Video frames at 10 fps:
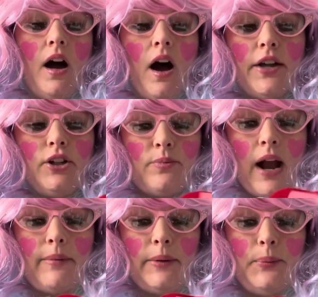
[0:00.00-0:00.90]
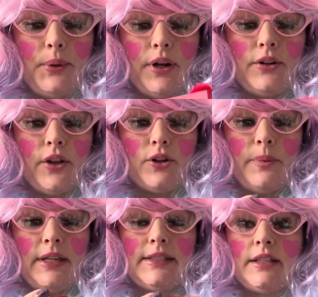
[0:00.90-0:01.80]
I could probably put another
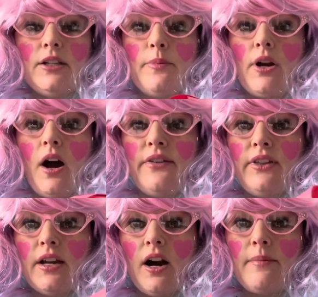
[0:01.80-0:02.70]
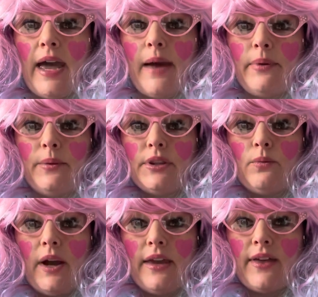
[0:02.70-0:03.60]
piece in there, but I think I'm happy with the
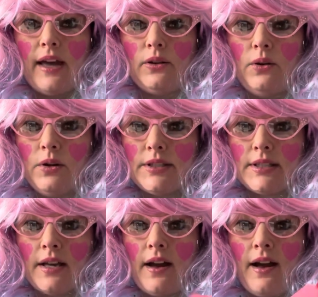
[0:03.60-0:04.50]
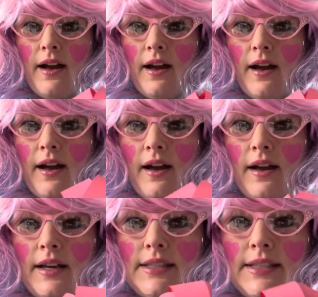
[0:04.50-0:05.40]
way that looks.
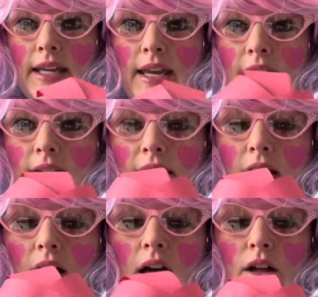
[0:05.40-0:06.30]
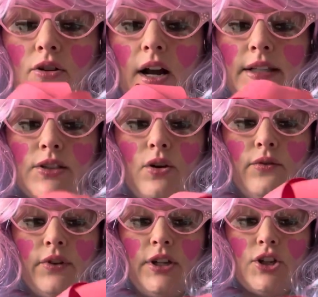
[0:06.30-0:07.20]
See, they all crossed
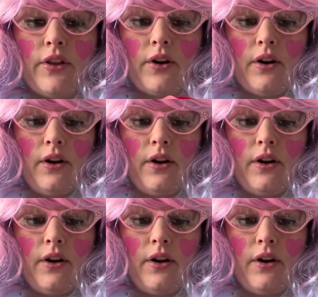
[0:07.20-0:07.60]
over each other.